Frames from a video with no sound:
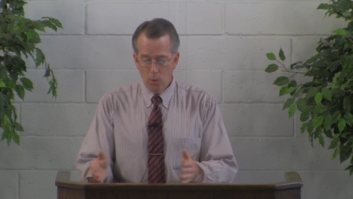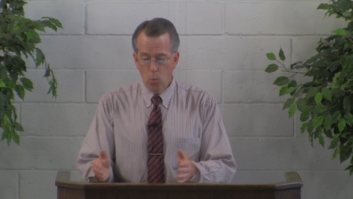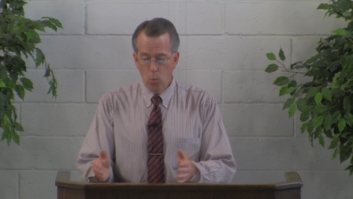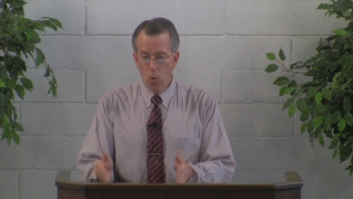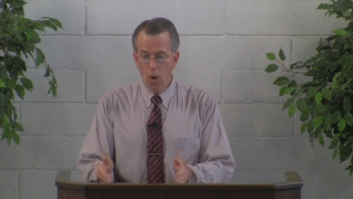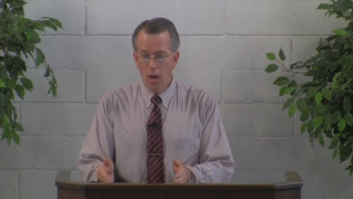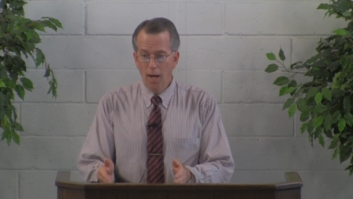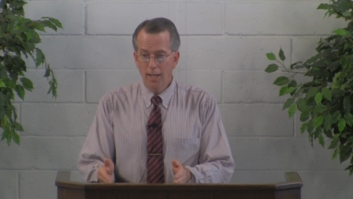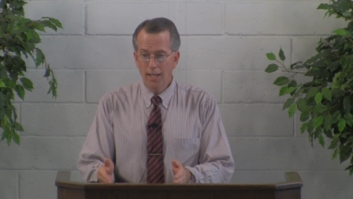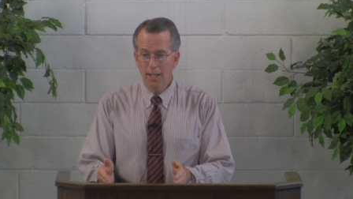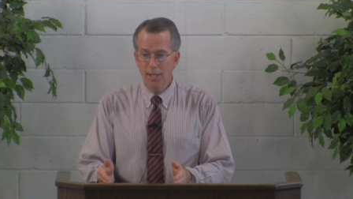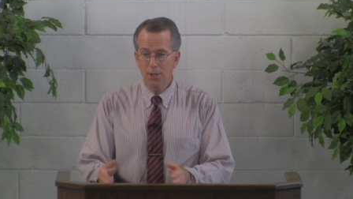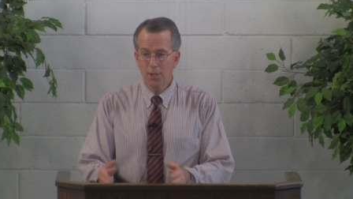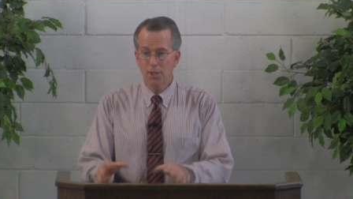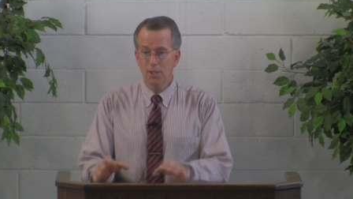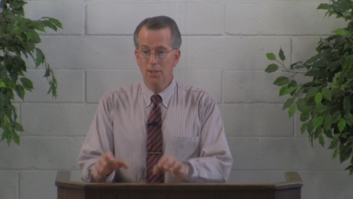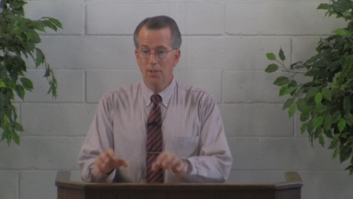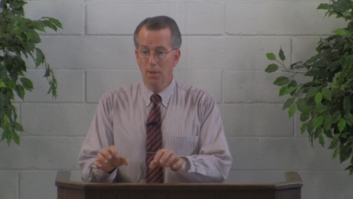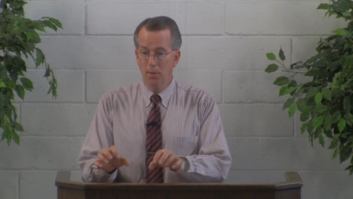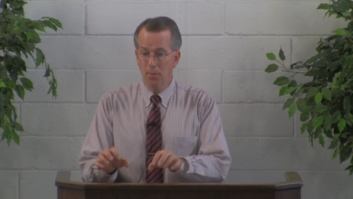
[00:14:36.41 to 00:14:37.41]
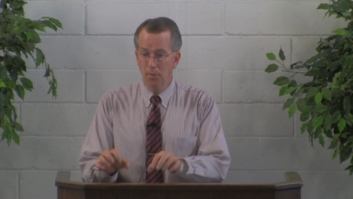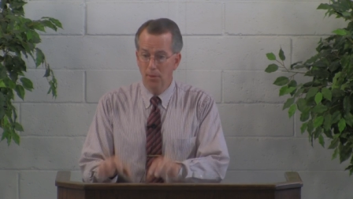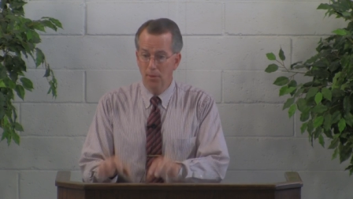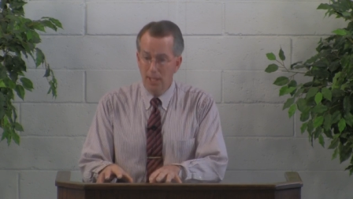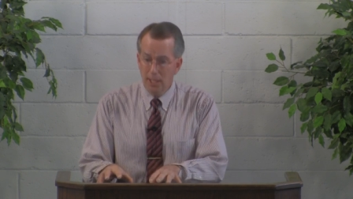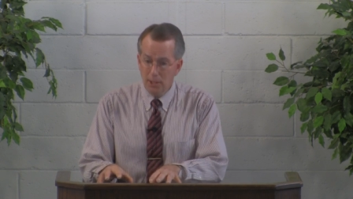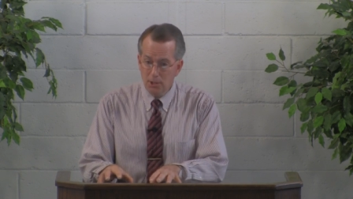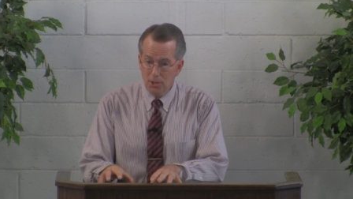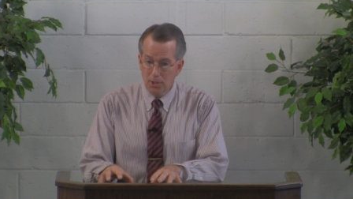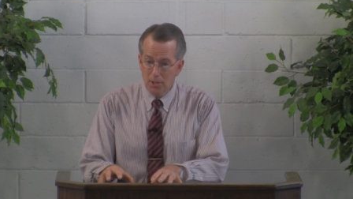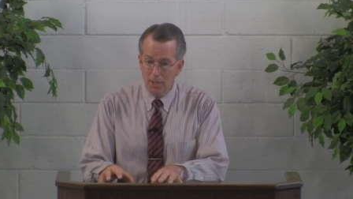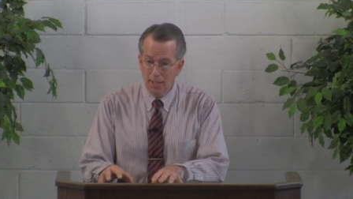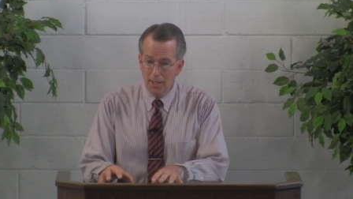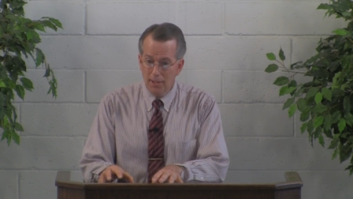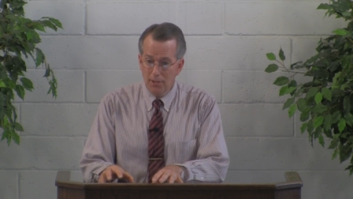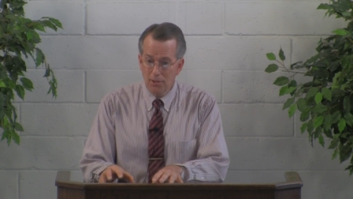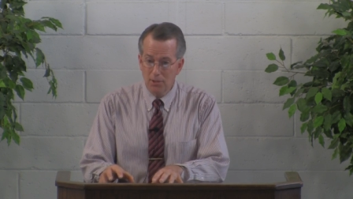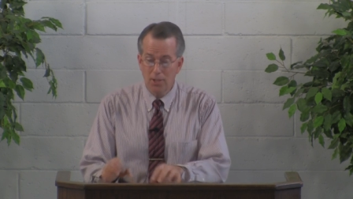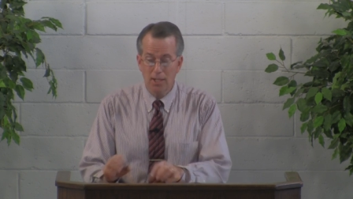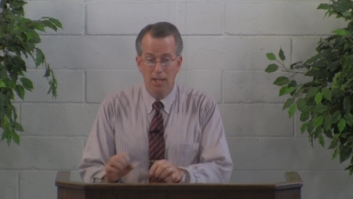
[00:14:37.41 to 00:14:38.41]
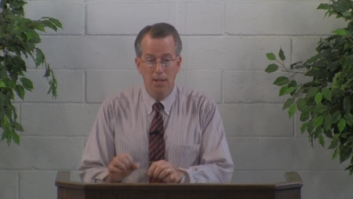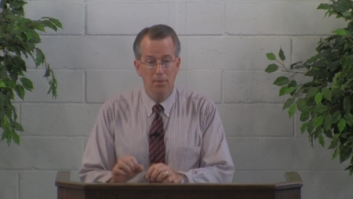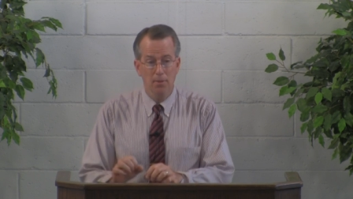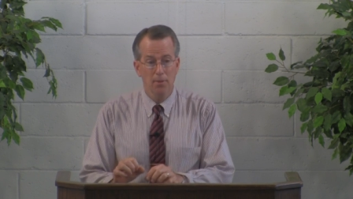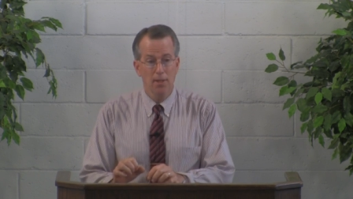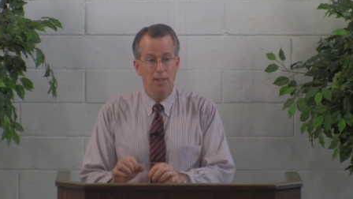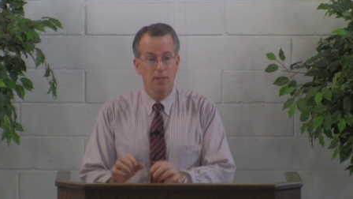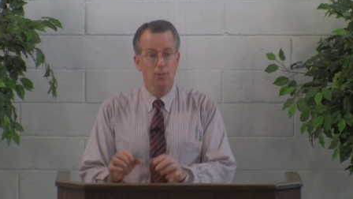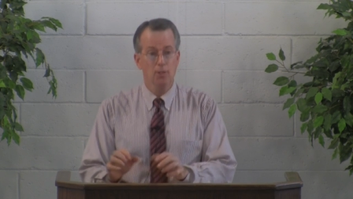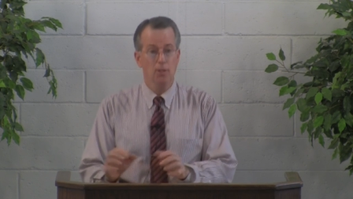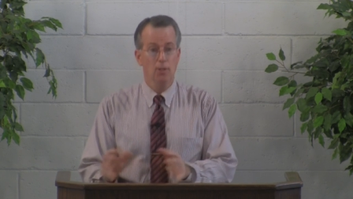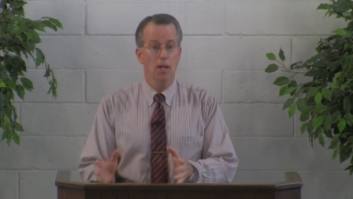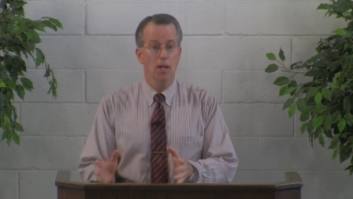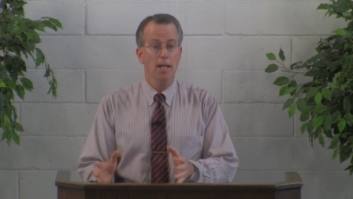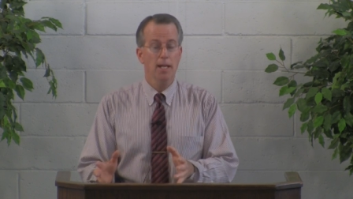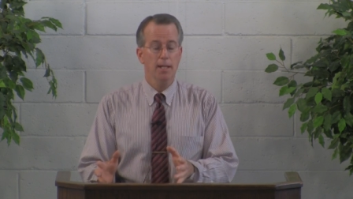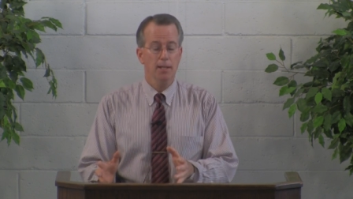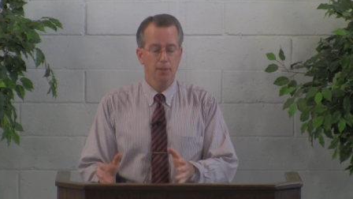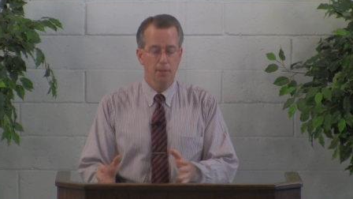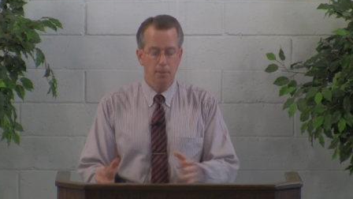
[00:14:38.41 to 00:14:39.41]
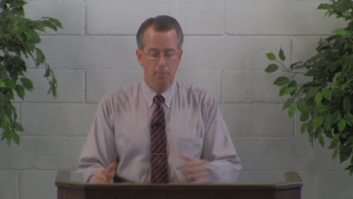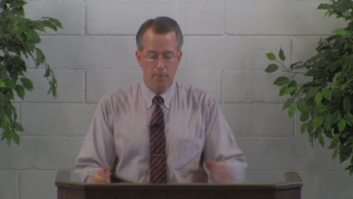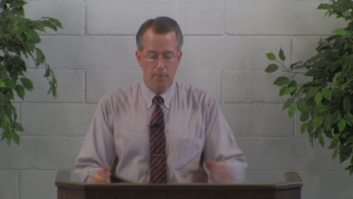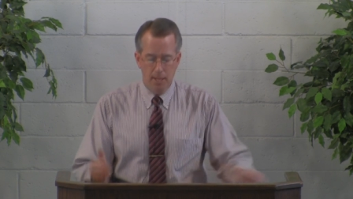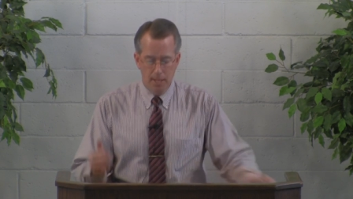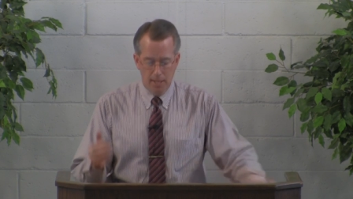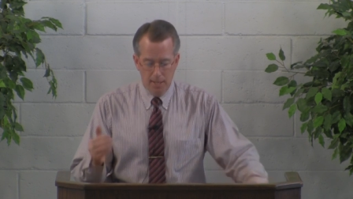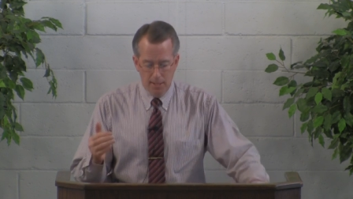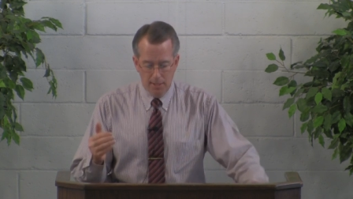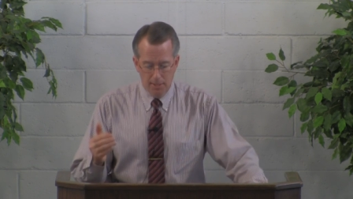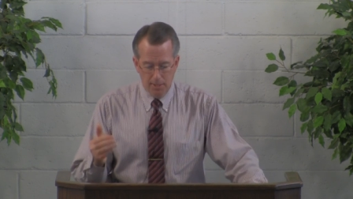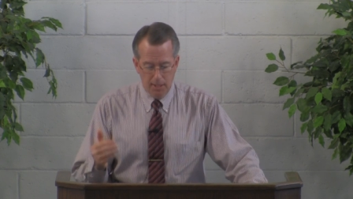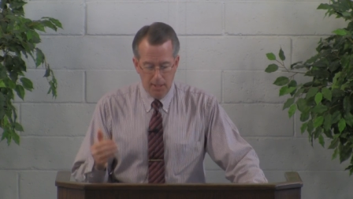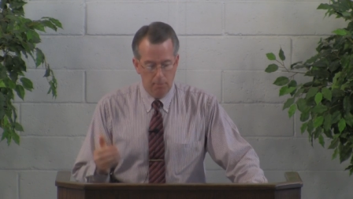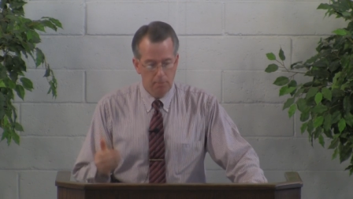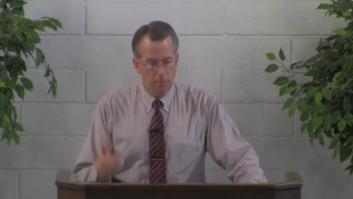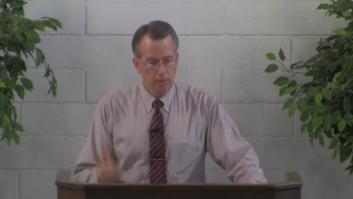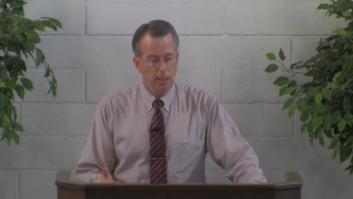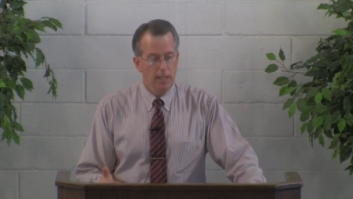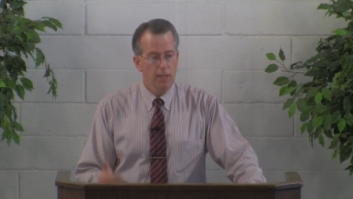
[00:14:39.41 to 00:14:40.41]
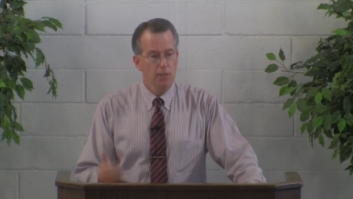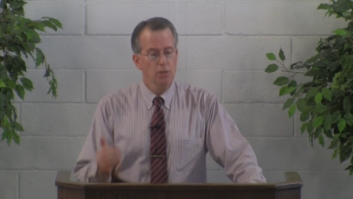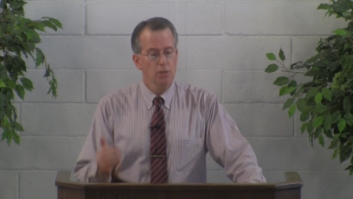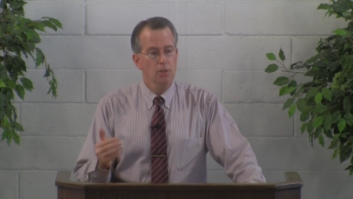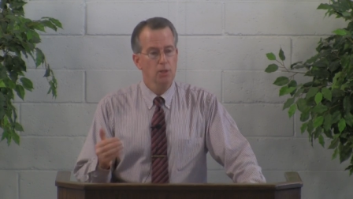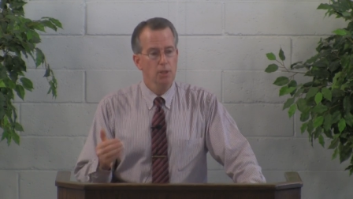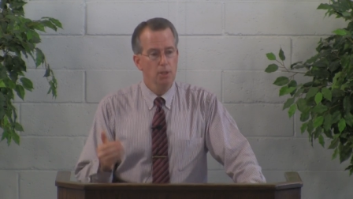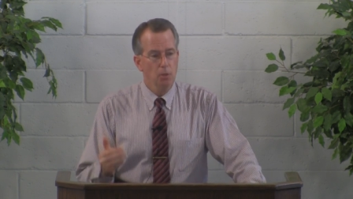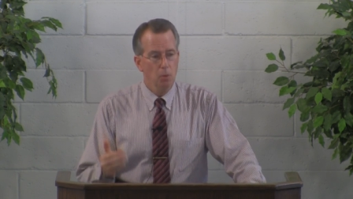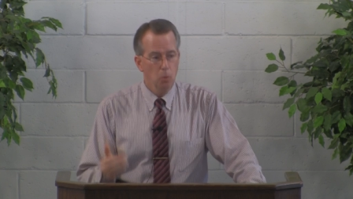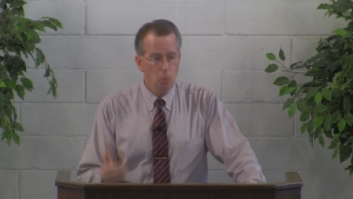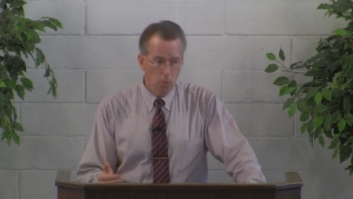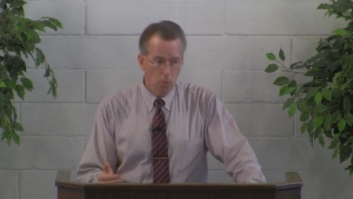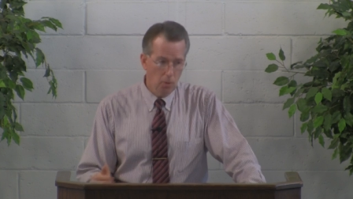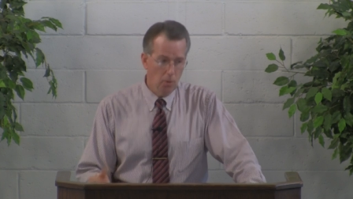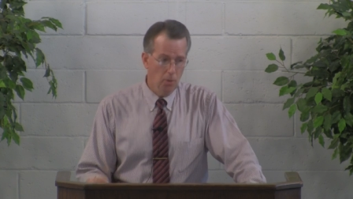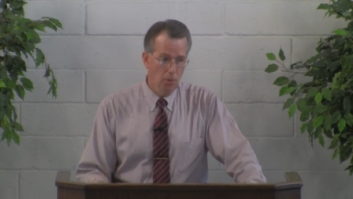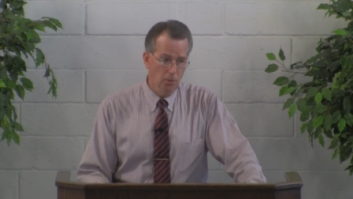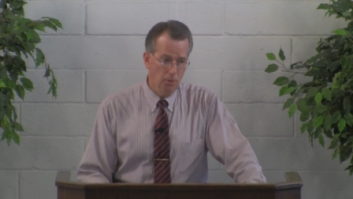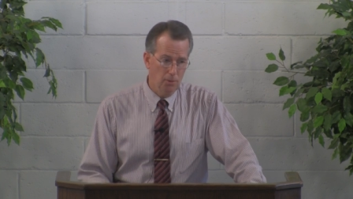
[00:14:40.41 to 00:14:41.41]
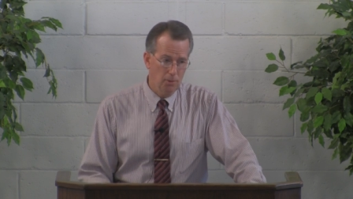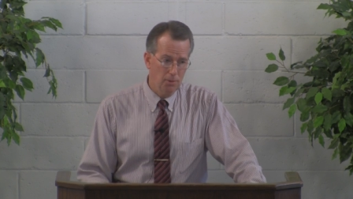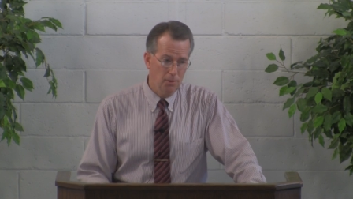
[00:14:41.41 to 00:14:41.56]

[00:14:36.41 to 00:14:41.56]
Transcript: Why is it that these things and things like them take place in the world?